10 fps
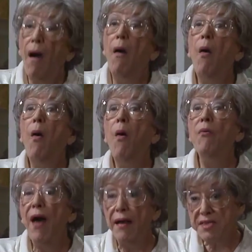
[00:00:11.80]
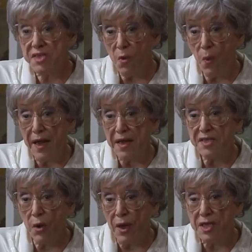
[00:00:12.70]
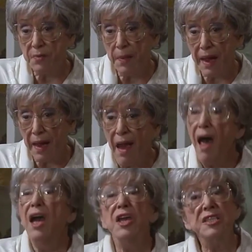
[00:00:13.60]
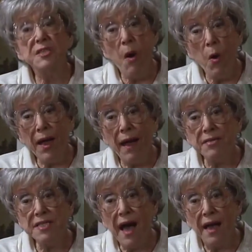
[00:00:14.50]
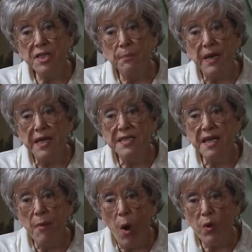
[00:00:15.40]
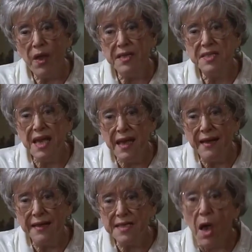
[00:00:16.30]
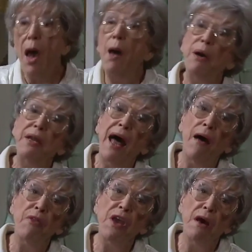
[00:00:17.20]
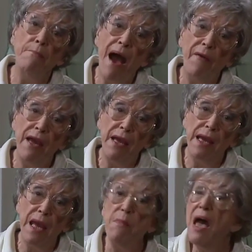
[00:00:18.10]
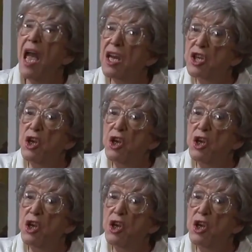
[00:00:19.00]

Oh, that's the way it's going to be. You smoke outside to please him all these years, but now that you're marrying him, it's